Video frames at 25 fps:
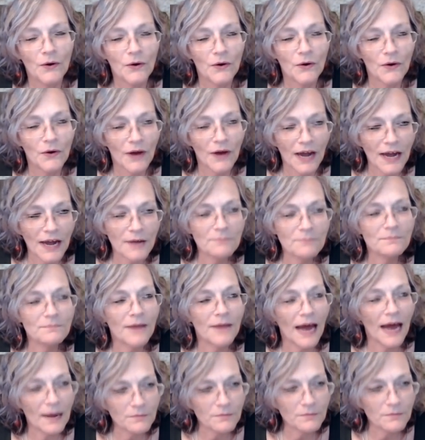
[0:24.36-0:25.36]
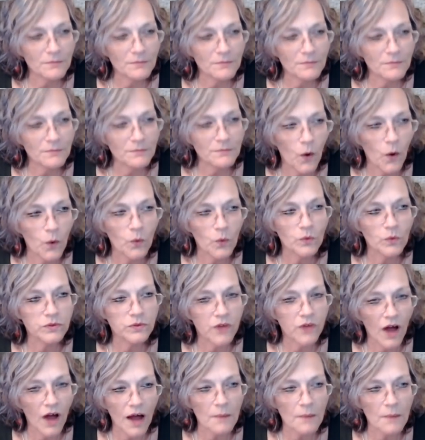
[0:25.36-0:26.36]
I'm I'm doing a
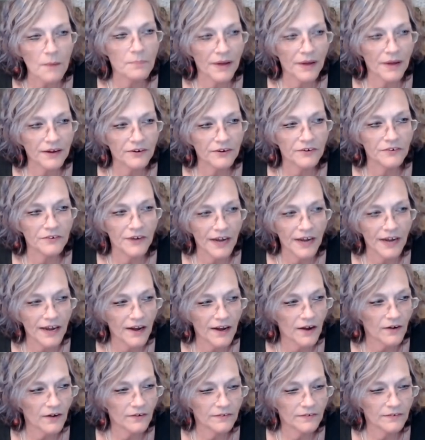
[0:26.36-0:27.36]
whole lot better now.